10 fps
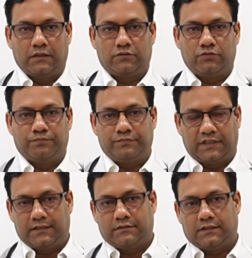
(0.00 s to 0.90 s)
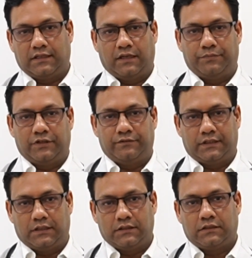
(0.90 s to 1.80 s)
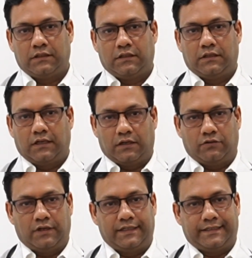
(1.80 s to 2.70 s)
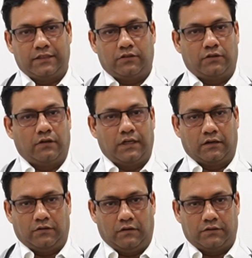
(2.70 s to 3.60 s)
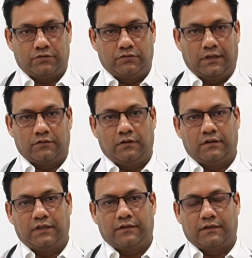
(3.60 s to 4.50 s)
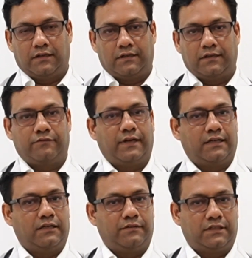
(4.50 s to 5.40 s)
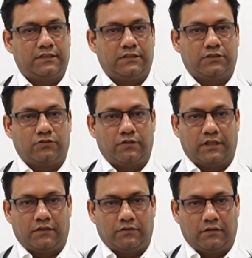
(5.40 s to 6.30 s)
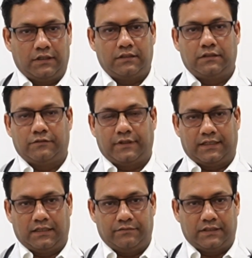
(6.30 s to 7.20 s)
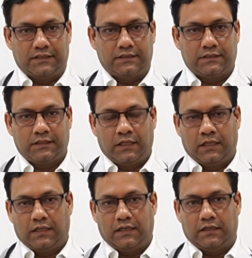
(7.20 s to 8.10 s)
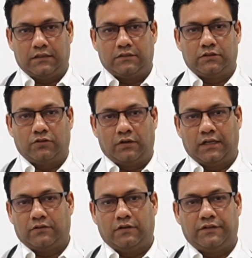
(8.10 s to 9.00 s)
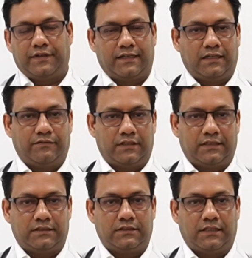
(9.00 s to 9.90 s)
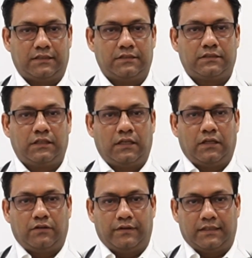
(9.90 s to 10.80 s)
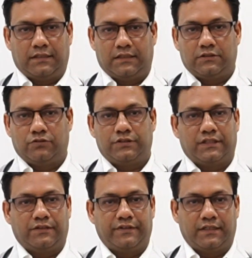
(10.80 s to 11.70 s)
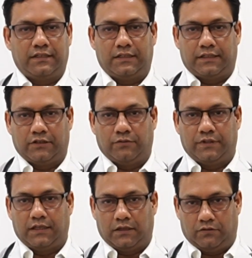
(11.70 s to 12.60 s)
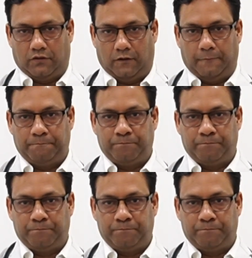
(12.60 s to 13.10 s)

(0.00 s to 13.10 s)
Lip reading: So that can happen with the alcohol intake or non-alcohol. So alcohol-related fatty liver disease is called the alcoholic fatty liver disease, and non-alcoholic fatty liver disease, that is where there is no significant intake of the alcohol.